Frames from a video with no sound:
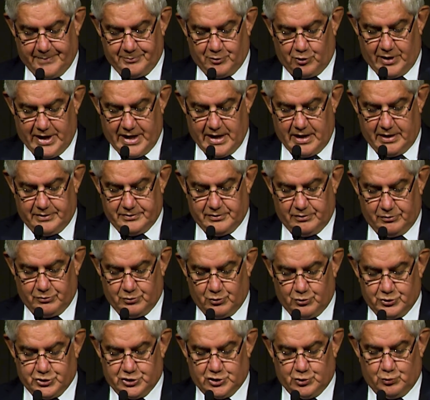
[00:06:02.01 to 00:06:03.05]
around and
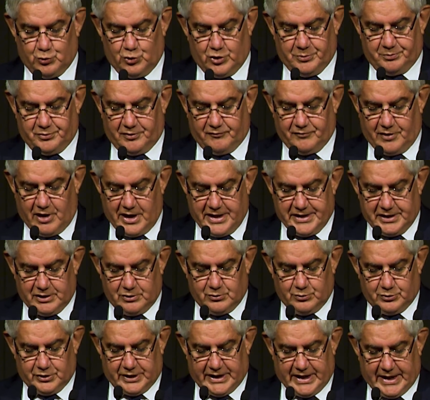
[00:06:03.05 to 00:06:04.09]
thought you weren't providing
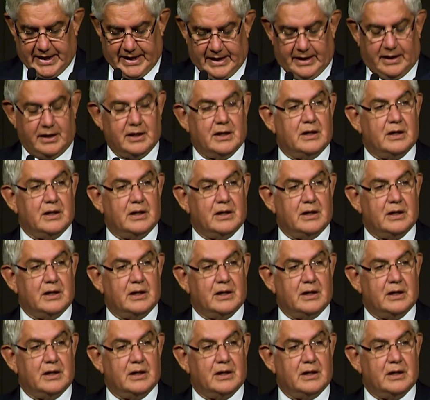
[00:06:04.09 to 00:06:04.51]
good care,